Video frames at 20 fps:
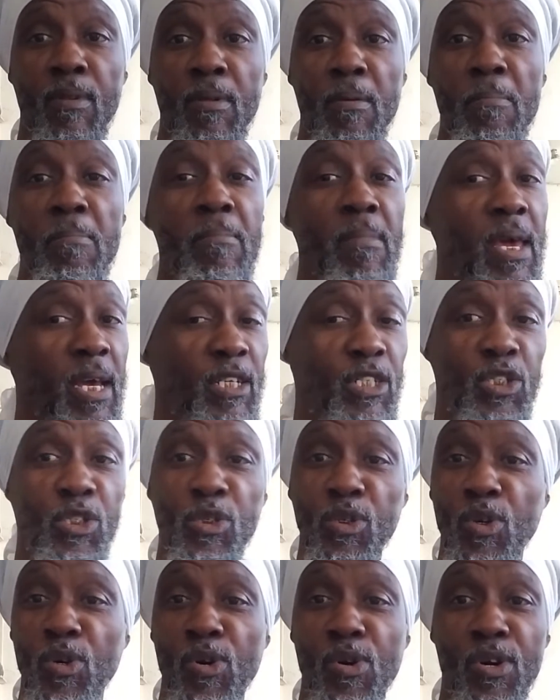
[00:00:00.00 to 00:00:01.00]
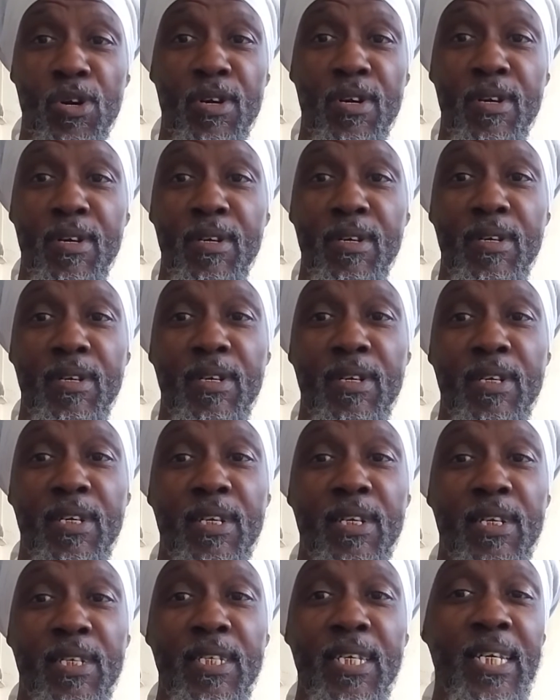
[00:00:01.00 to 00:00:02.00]
Make sure
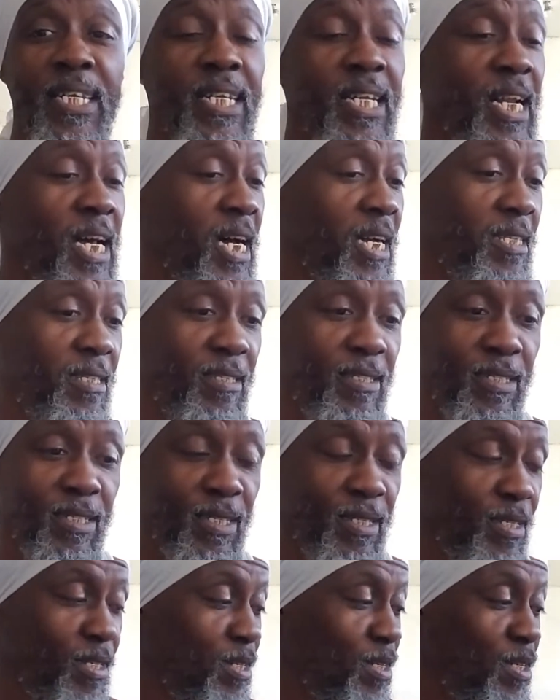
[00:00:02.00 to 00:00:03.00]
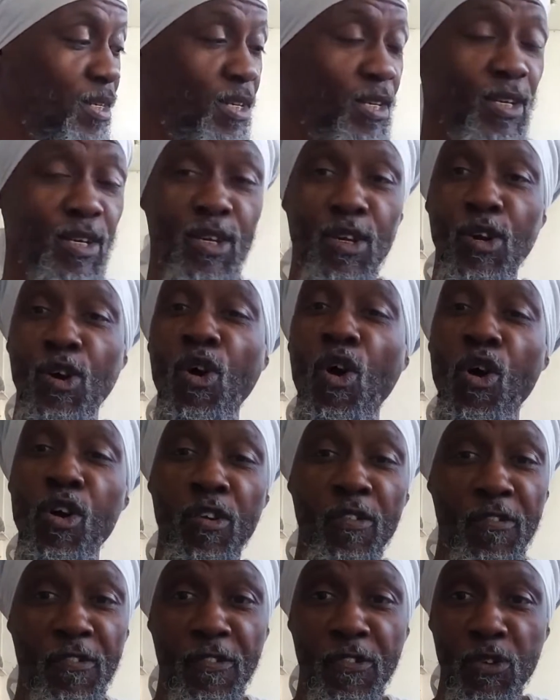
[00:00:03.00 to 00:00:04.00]
you're not
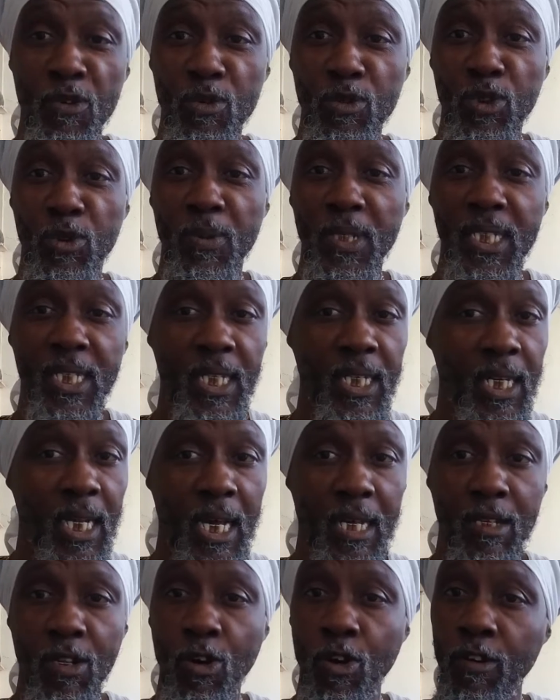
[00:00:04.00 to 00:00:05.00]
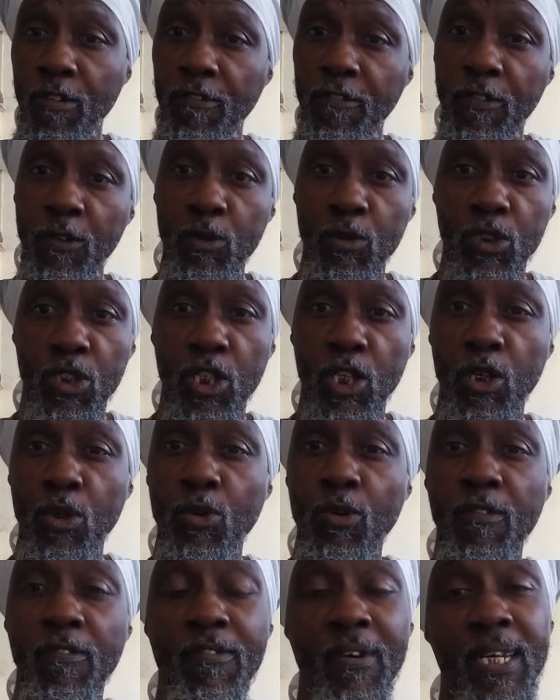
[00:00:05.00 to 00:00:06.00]
confused within that confusion. You
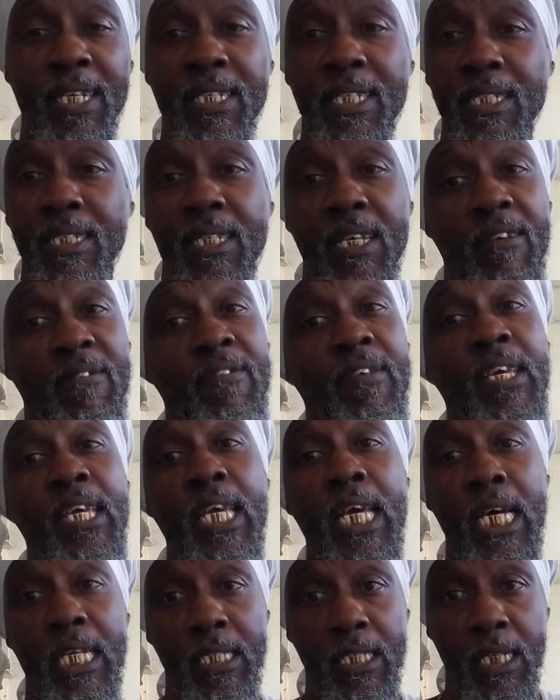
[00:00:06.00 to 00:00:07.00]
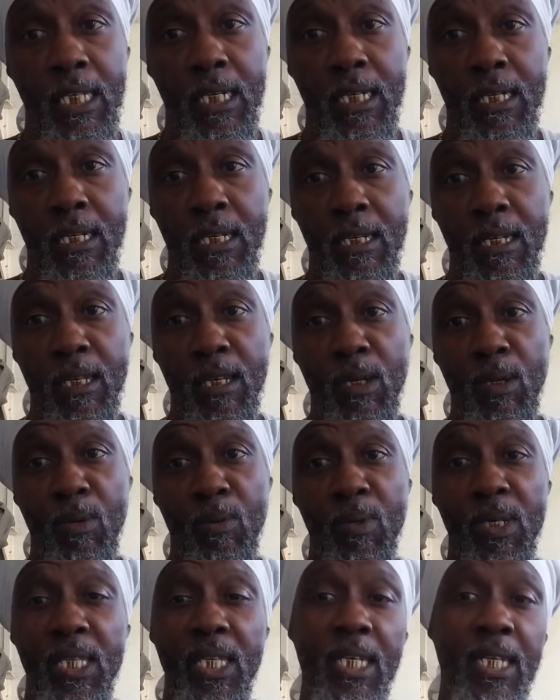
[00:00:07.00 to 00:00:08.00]
don't find yourself chaotic
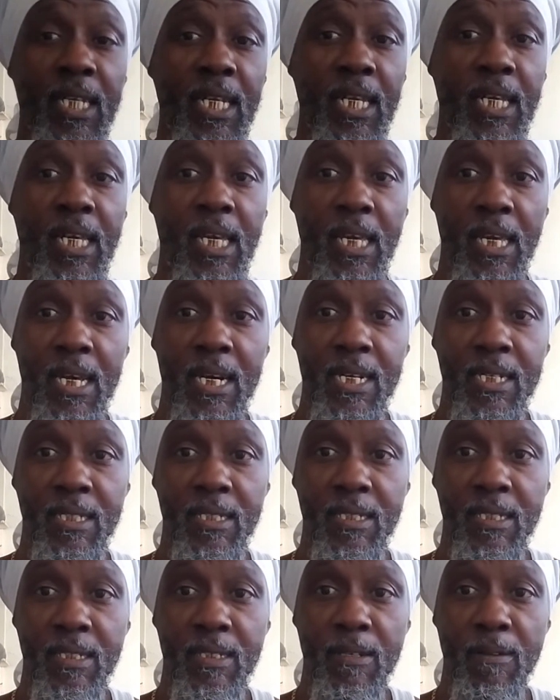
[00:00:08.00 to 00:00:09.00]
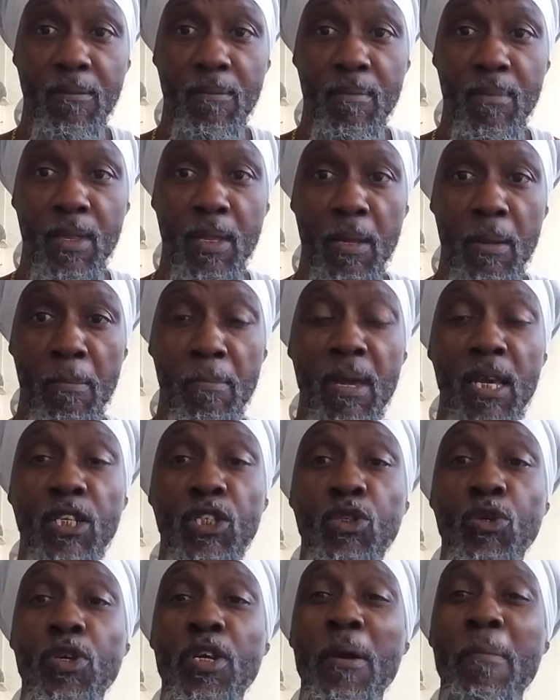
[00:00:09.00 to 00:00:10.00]
within the chaos. Make
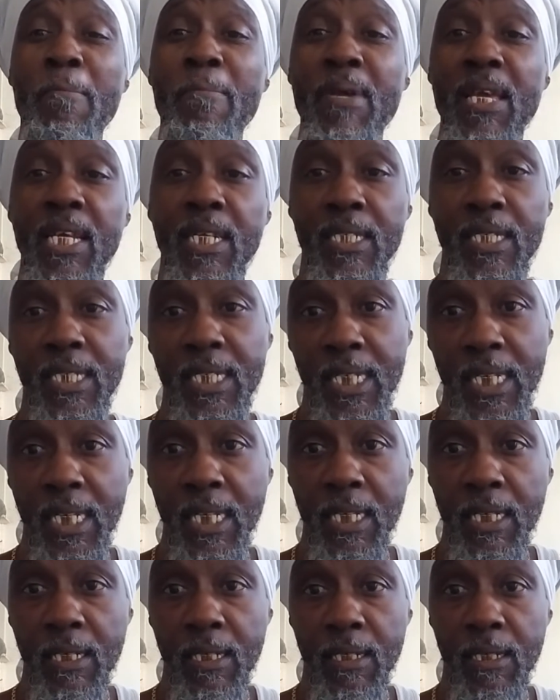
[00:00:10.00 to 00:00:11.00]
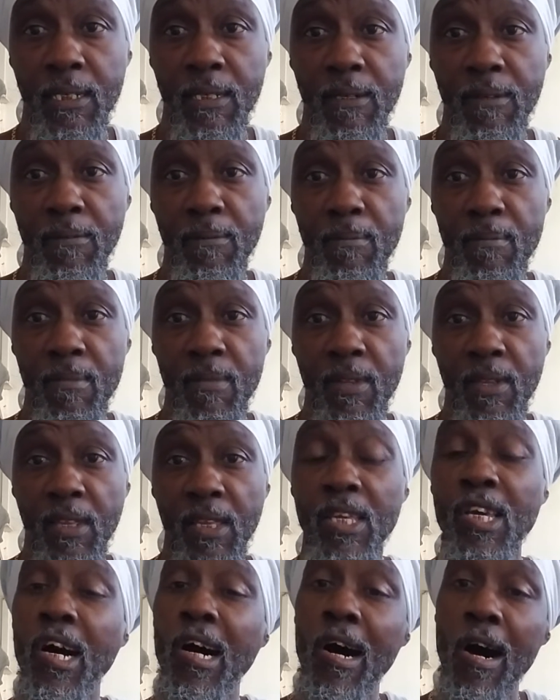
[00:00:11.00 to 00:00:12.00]
sure you maintain
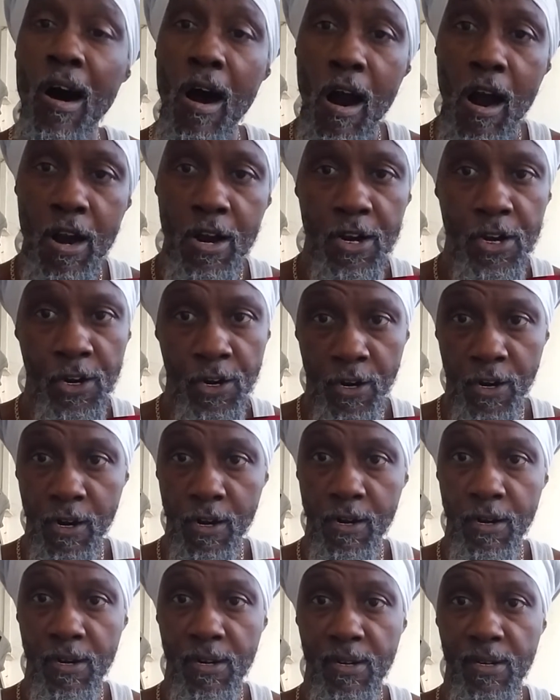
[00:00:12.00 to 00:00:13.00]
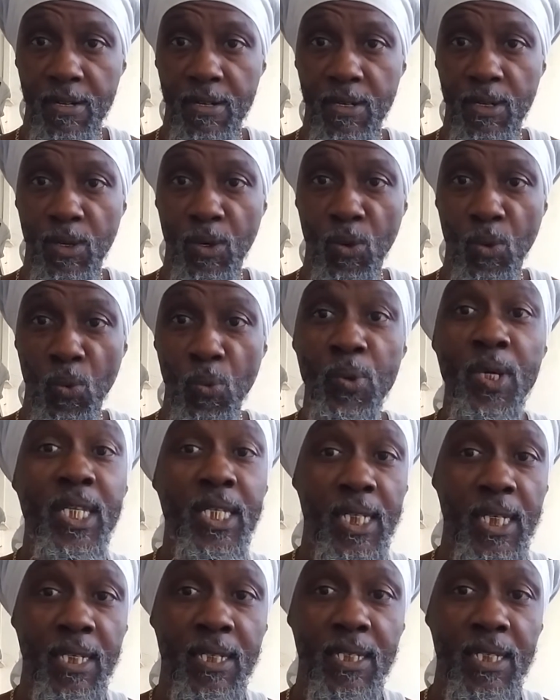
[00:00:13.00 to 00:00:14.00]
your order
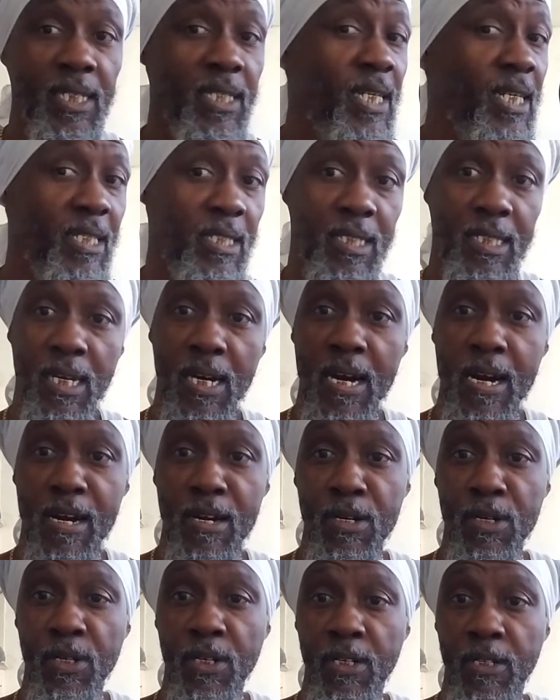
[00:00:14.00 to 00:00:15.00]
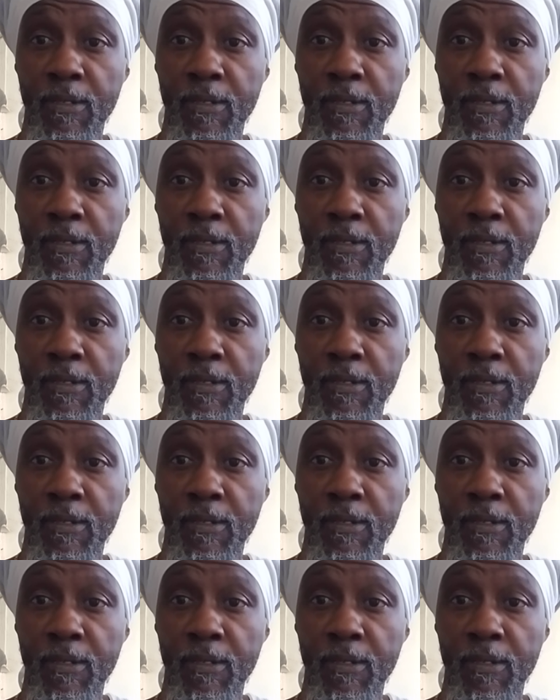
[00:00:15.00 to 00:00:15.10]
within the disorder.